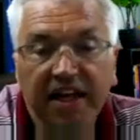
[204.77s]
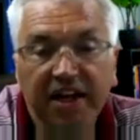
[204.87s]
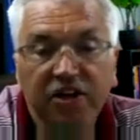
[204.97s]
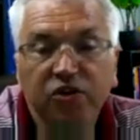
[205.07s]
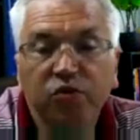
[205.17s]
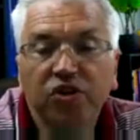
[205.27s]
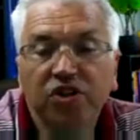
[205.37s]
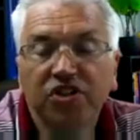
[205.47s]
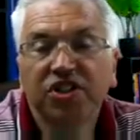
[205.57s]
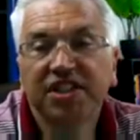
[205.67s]
could work
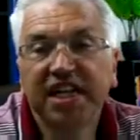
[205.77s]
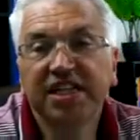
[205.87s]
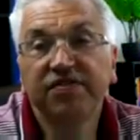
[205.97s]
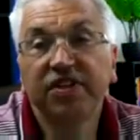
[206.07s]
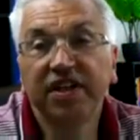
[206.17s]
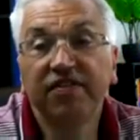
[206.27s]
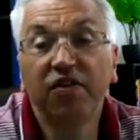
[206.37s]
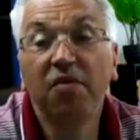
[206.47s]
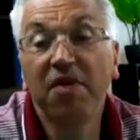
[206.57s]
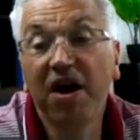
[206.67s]
successfully from
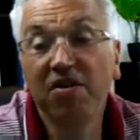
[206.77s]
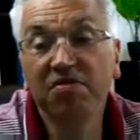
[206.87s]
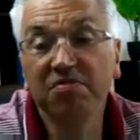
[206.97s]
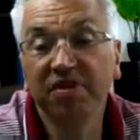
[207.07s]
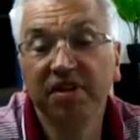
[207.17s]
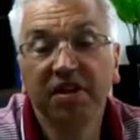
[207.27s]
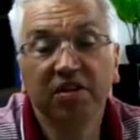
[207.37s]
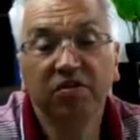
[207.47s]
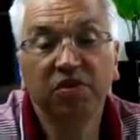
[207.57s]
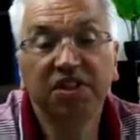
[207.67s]
home,
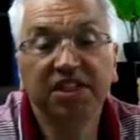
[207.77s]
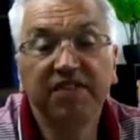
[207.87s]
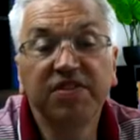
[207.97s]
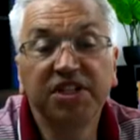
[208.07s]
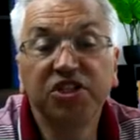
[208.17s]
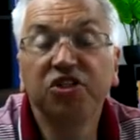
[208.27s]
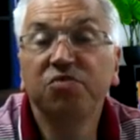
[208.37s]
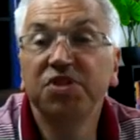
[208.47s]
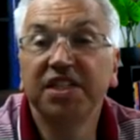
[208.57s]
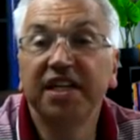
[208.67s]
with 72%
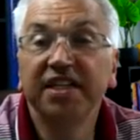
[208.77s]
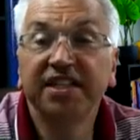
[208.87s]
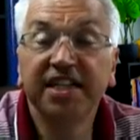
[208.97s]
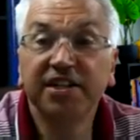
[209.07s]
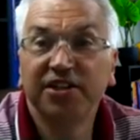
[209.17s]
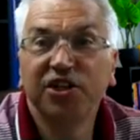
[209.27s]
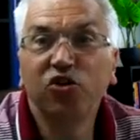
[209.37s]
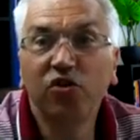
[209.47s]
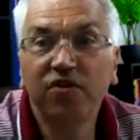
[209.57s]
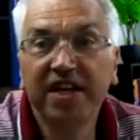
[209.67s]
saying that they
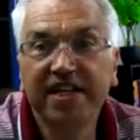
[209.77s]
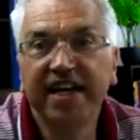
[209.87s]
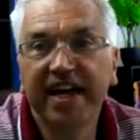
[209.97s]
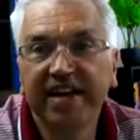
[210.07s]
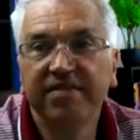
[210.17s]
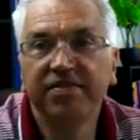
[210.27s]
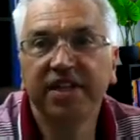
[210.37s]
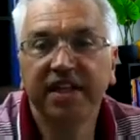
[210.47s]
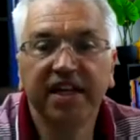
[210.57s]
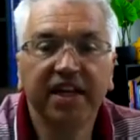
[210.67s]
already have
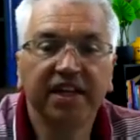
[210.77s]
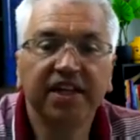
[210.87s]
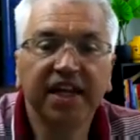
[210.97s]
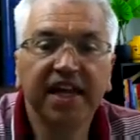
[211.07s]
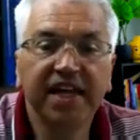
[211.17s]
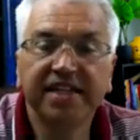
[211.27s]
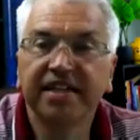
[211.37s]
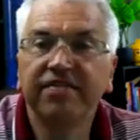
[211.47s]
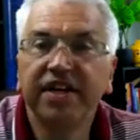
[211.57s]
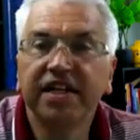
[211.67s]
the kit
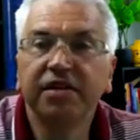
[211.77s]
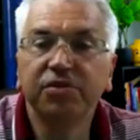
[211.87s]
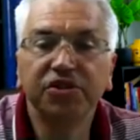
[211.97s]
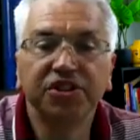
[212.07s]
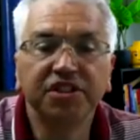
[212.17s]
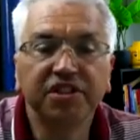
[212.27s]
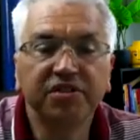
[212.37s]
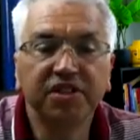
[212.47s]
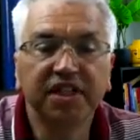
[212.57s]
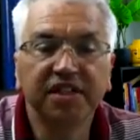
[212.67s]
available to do
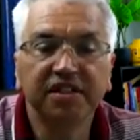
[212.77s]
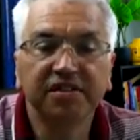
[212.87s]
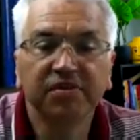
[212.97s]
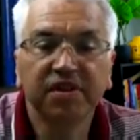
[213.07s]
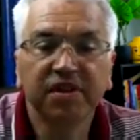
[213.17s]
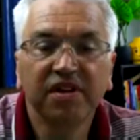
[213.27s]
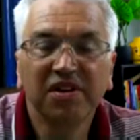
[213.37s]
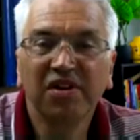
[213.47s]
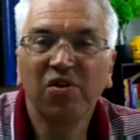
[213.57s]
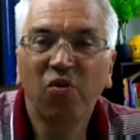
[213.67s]
that.
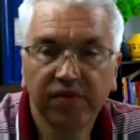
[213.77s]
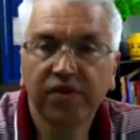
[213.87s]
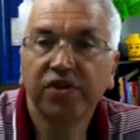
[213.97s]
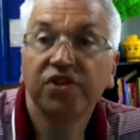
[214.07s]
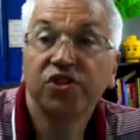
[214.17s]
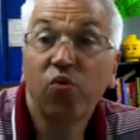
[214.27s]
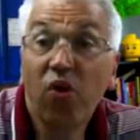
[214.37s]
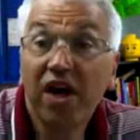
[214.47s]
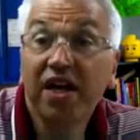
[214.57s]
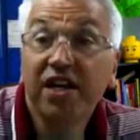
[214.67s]
So
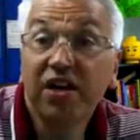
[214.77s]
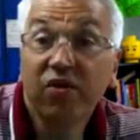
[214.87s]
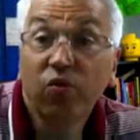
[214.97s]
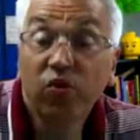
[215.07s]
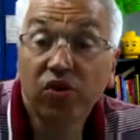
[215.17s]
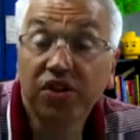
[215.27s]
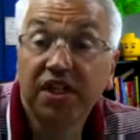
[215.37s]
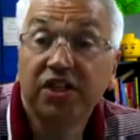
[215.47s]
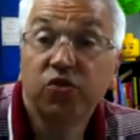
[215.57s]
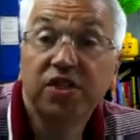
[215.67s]
why would a
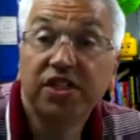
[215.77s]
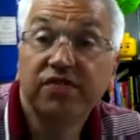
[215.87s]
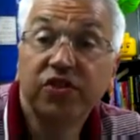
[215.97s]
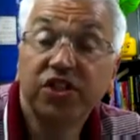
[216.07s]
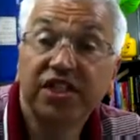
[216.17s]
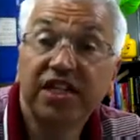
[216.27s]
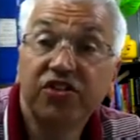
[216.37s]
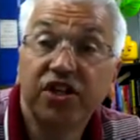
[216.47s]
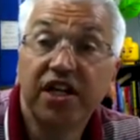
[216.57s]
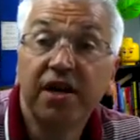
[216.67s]
21st century
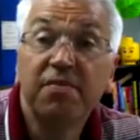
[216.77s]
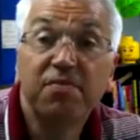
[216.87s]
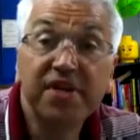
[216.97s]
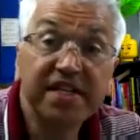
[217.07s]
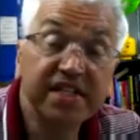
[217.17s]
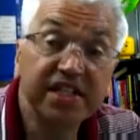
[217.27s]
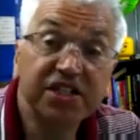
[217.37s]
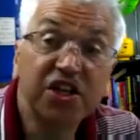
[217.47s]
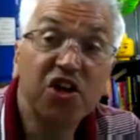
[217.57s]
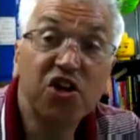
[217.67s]
business
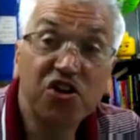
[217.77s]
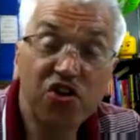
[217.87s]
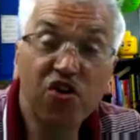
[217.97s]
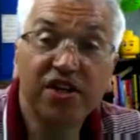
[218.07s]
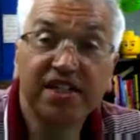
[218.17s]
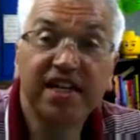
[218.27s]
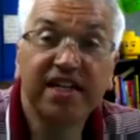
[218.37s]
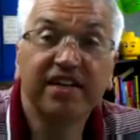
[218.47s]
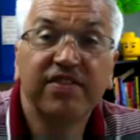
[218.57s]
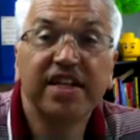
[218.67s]
not take
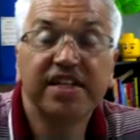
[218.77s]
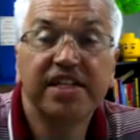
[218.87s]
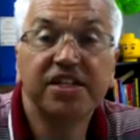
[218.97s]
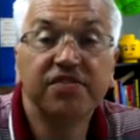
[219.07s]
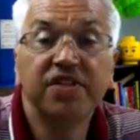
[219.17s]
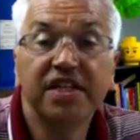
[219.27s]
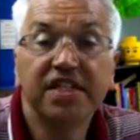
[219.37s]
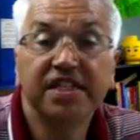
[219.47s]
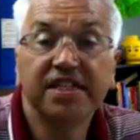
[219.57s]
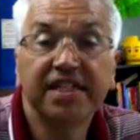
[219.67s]
advantage of these
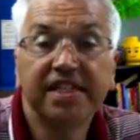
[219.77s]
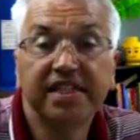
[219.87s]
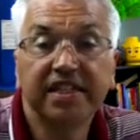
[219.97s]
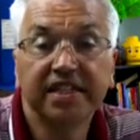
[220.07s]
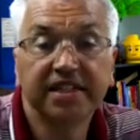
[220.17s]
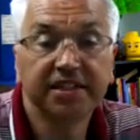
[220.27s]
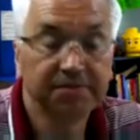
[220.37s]
statistics?